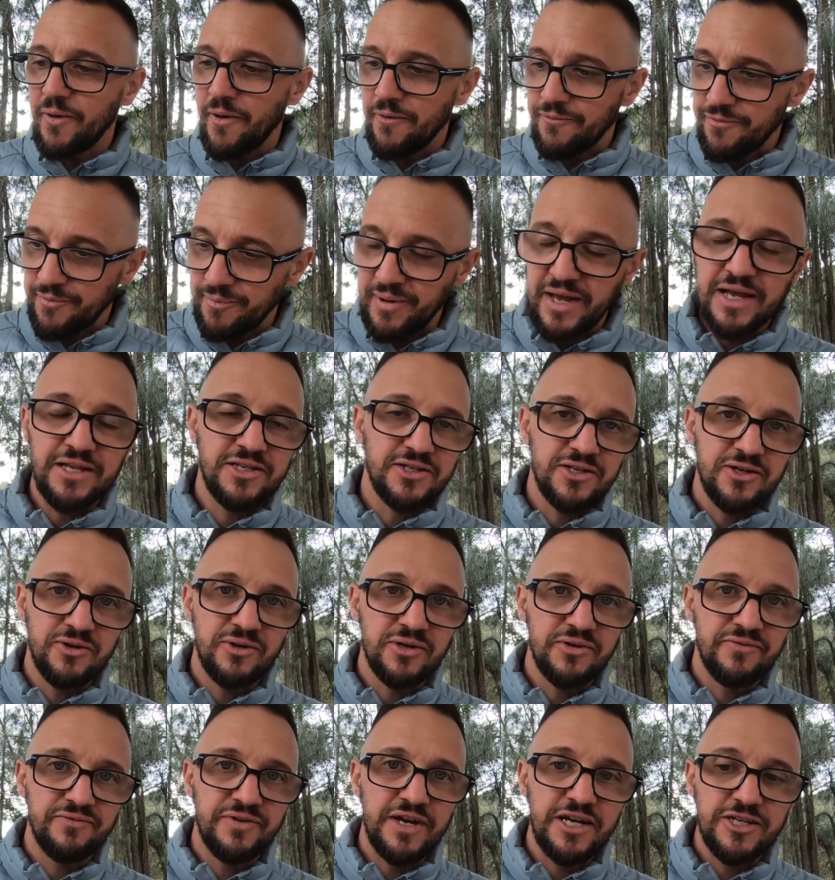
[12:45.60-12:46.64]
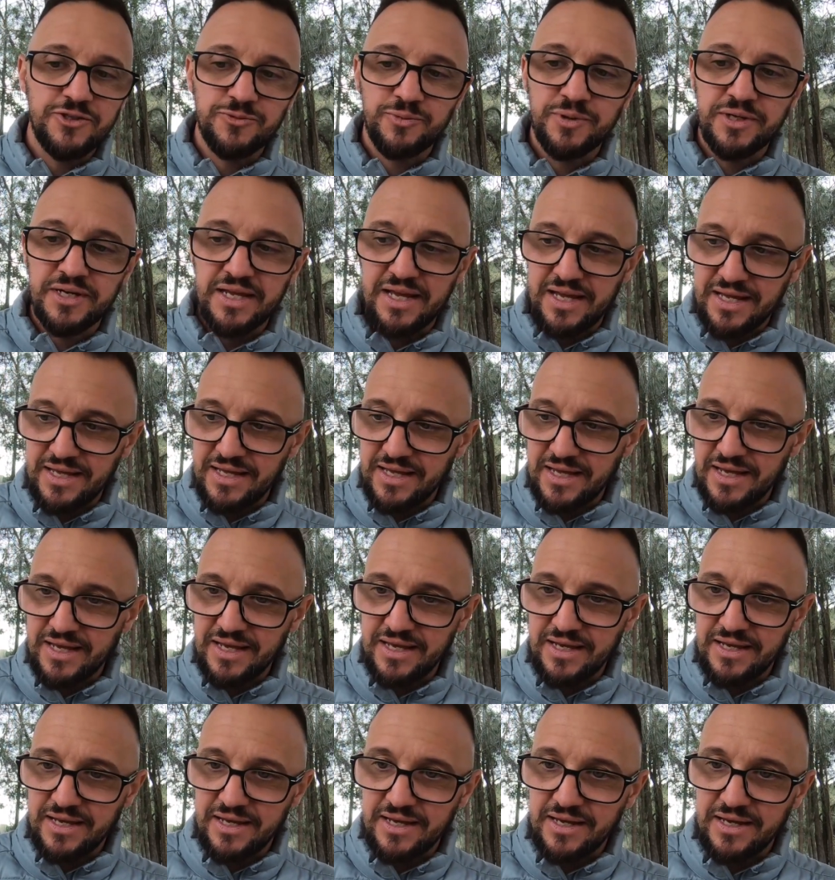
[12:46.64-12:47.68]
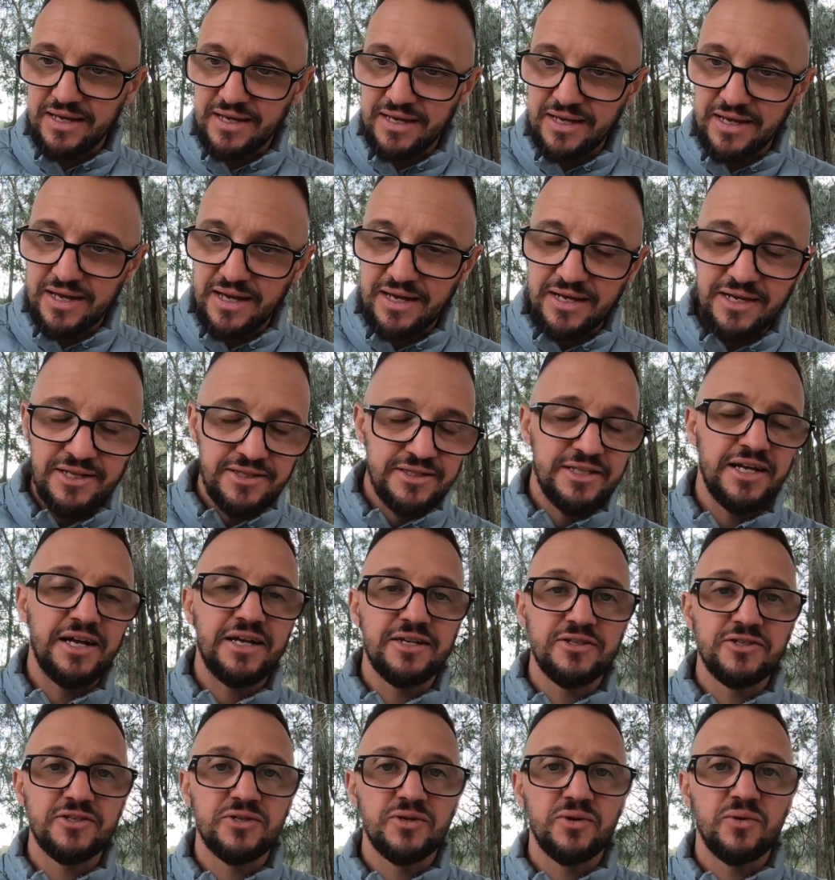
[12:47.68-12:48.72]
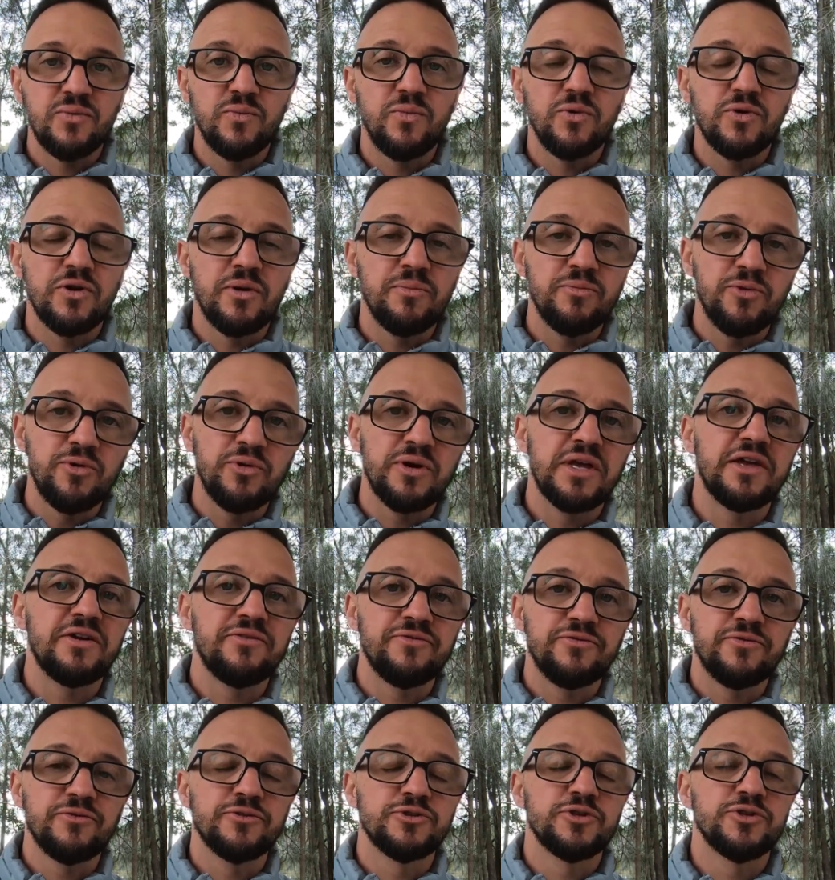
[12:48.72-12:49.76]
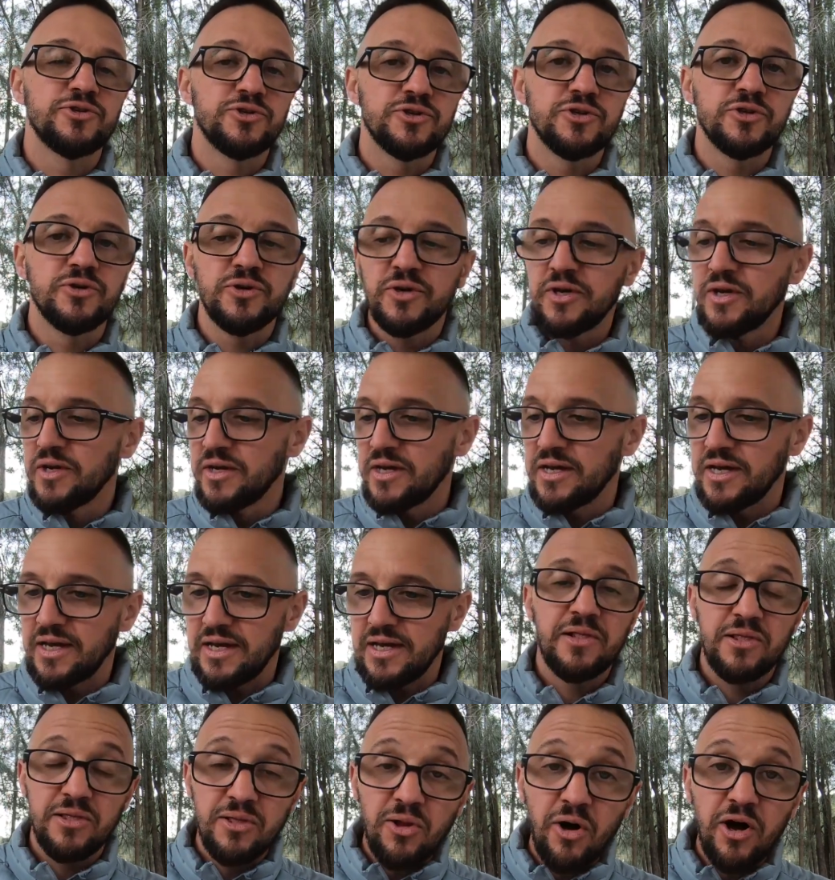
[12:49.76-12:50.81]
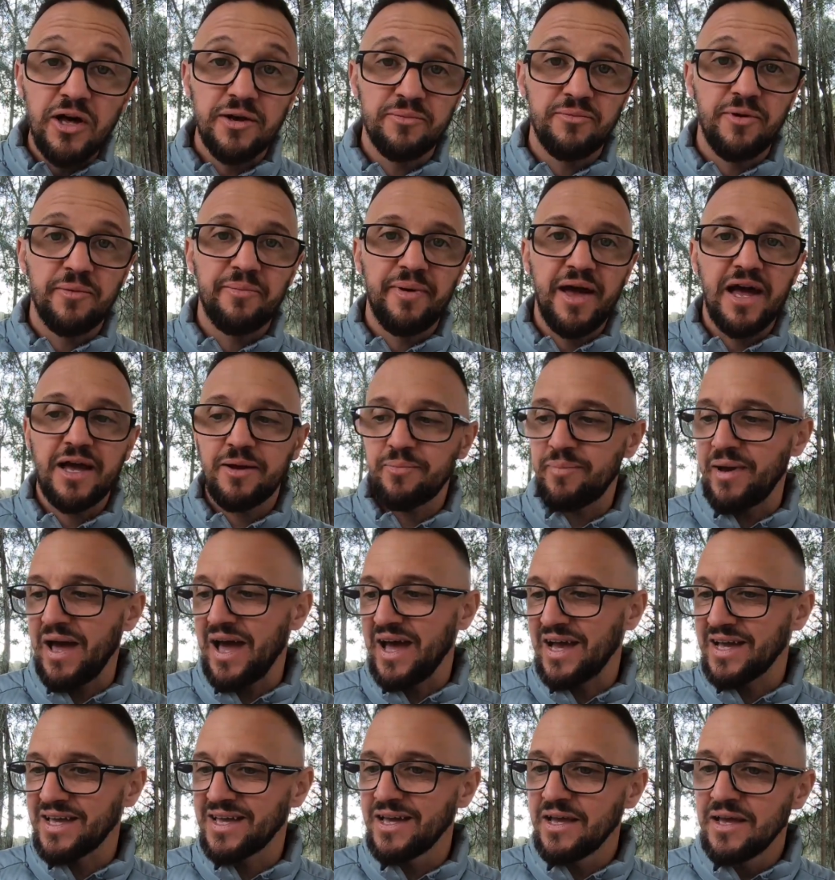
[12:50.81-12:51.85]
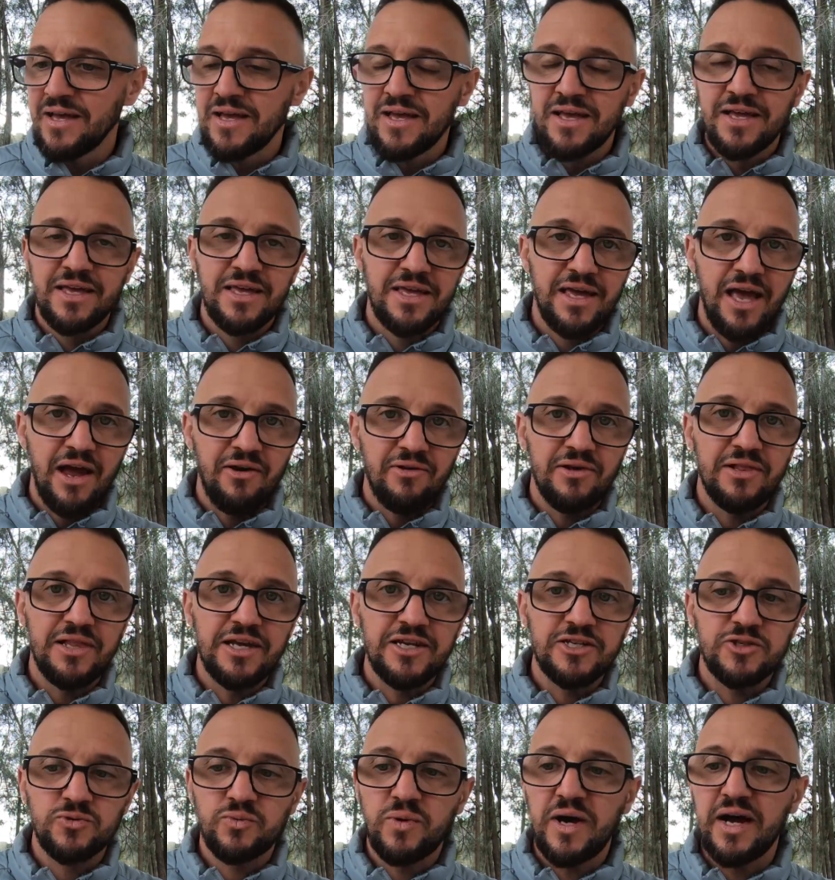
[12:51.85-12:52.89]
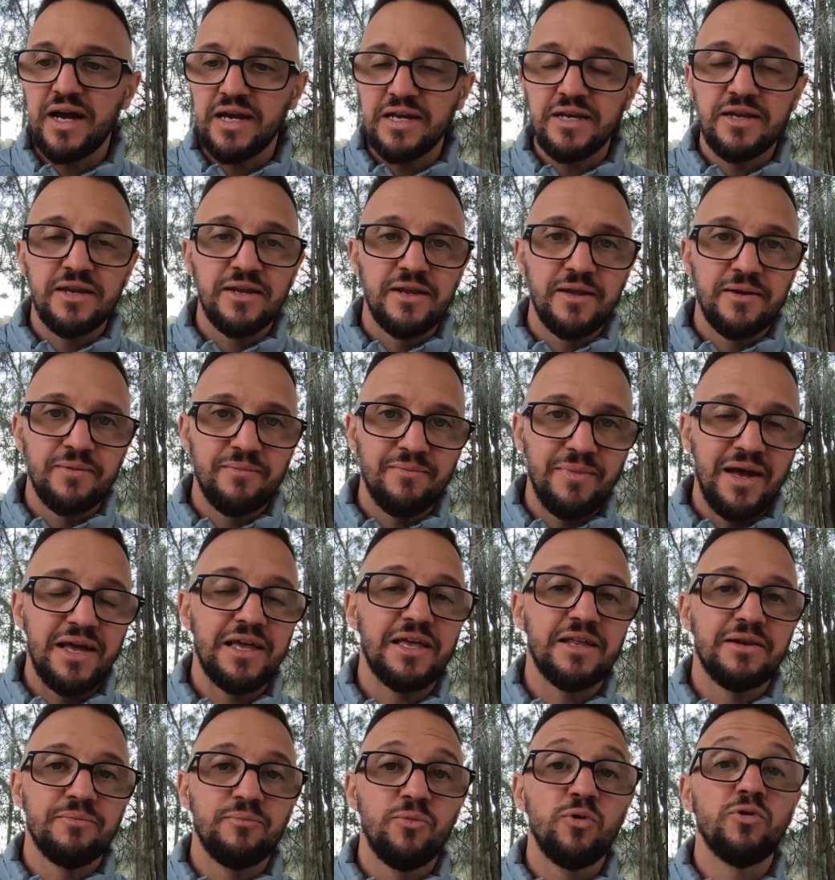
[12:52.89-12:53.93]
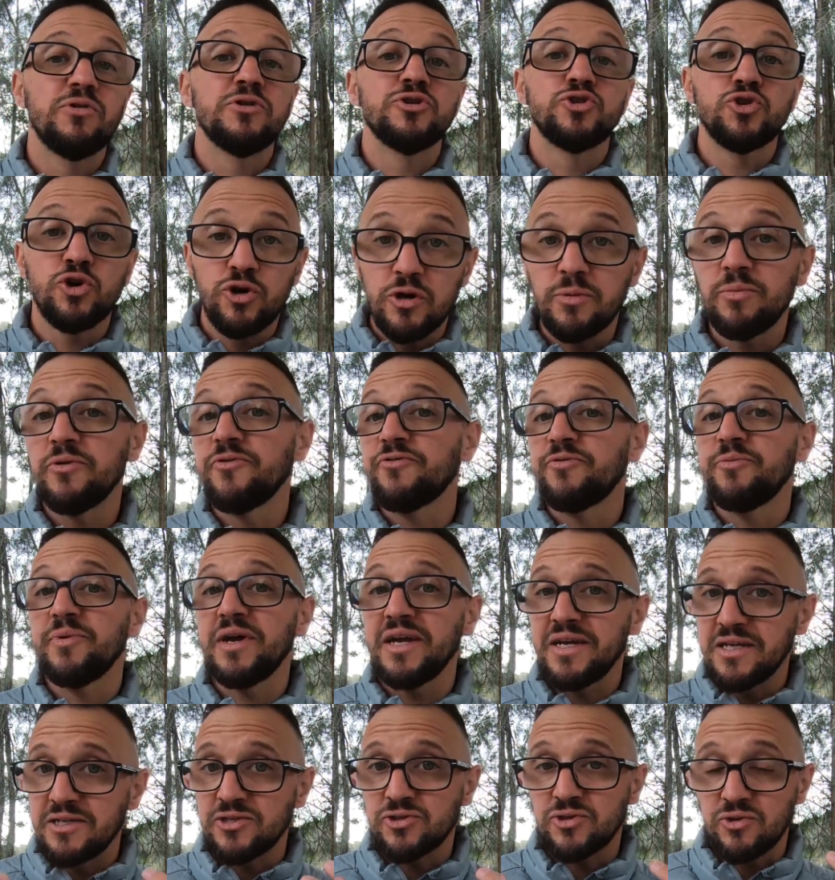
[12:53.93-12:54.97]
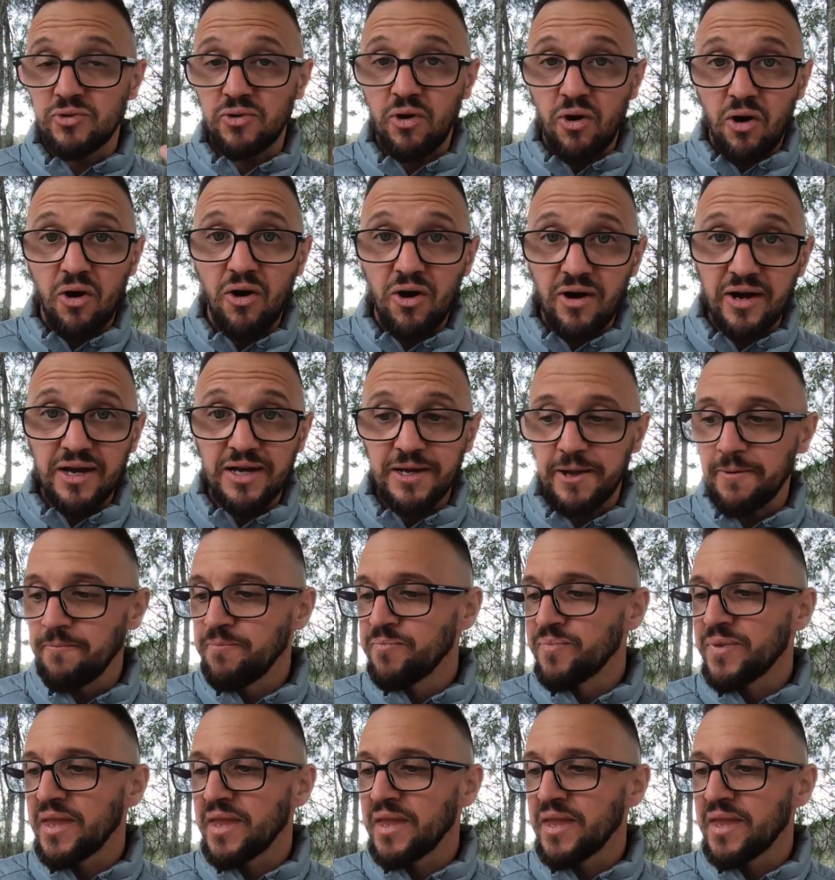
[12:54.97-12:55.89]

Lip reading: for me, it's a good investment, and it does what I'm looking for to do. Lighten my backpack, carry less weight, make it more enjoyable for me to hike,